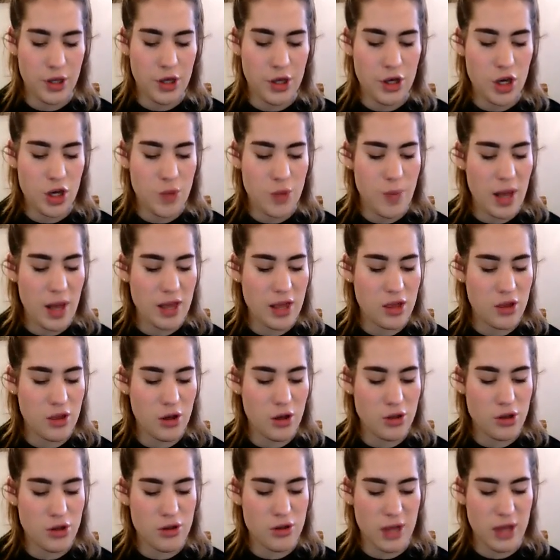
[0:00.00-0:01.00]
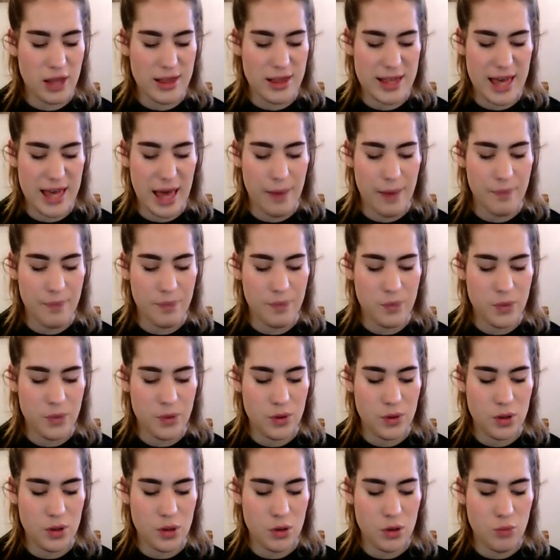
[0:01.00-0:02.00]
"You'd better not do that again,"
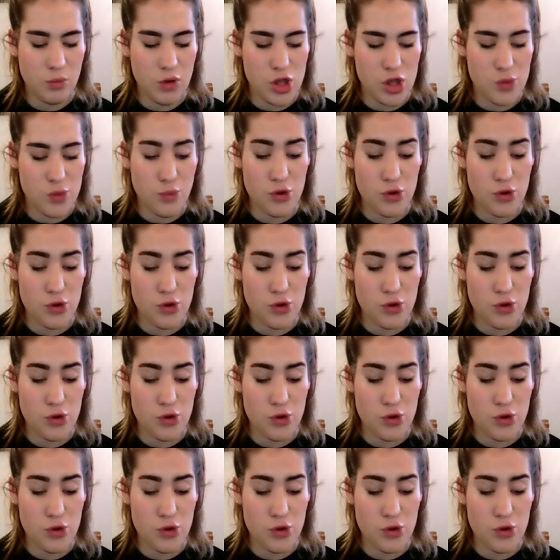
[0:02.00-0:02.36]
which